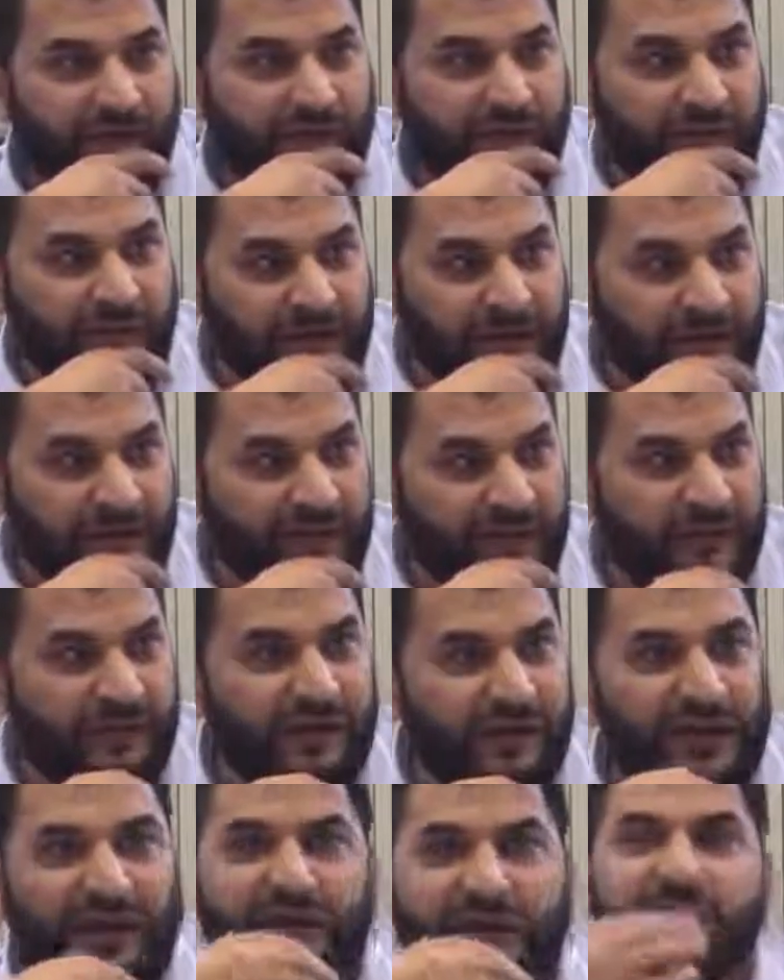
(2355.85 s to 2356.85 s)
Right?
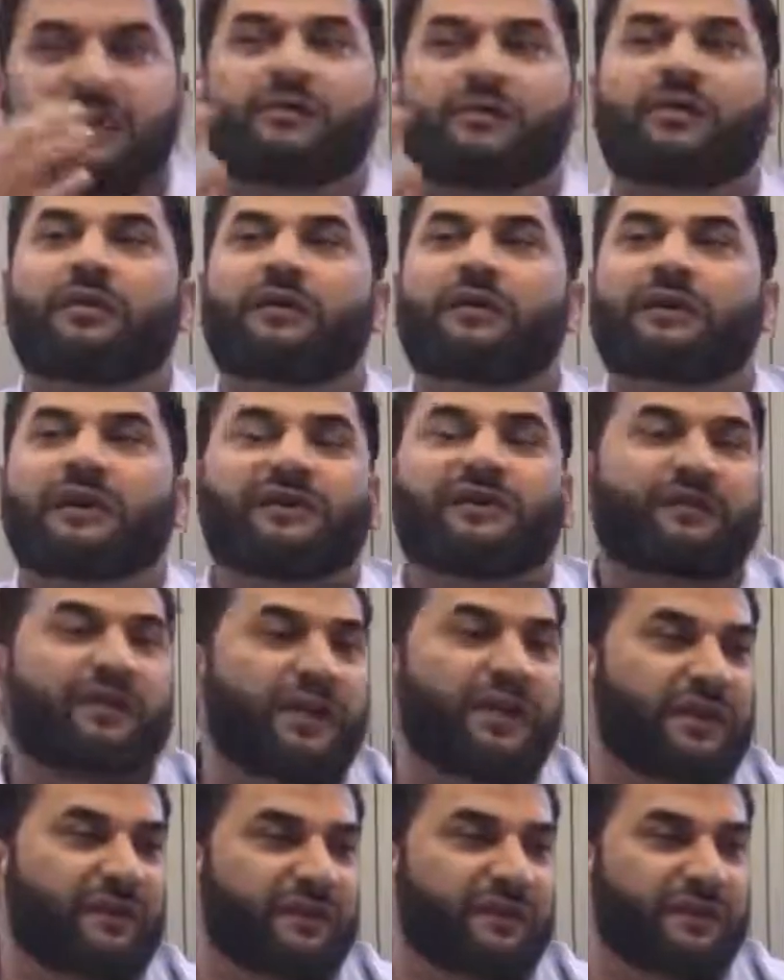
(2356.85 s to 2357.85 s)
And he was, as
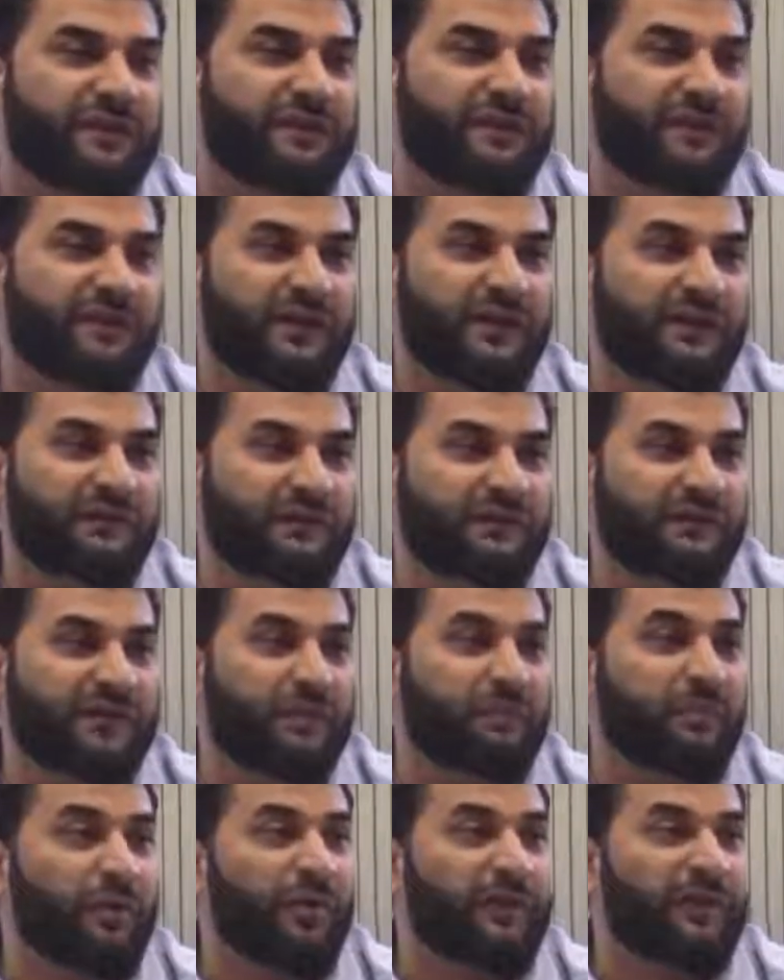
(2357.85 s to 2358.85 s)
far as he was concerned, he was
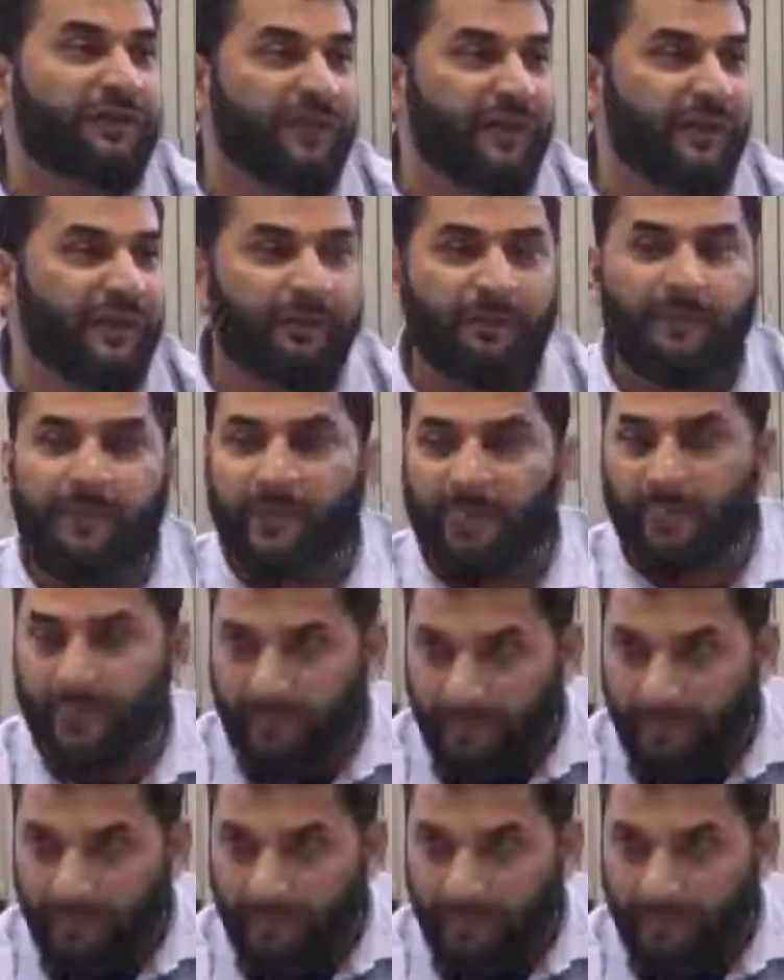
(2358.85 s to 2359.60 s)
an appointee,